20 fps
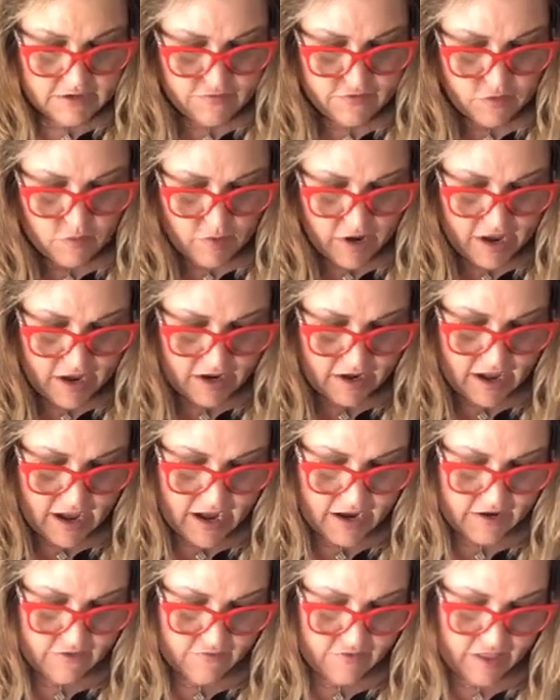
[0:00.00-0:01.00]
a different way and
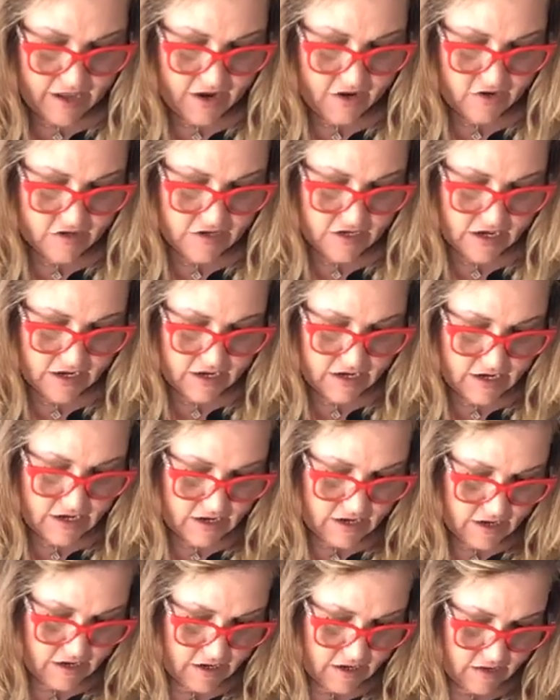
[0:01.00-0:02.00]
kind of layering
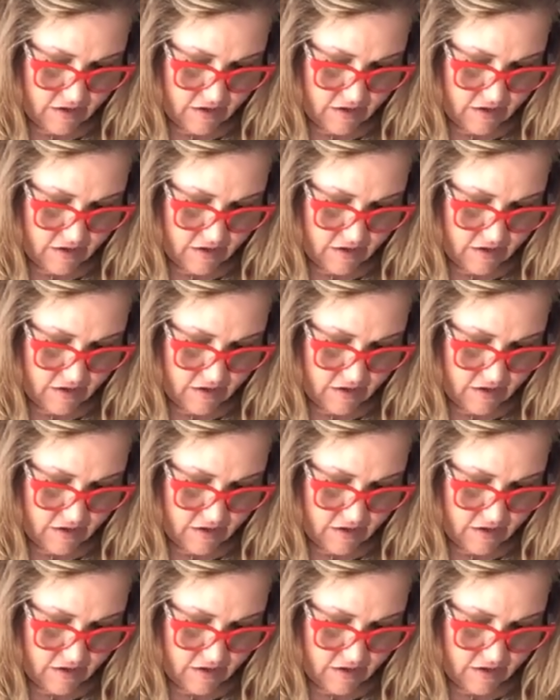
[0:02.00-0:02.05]
technique.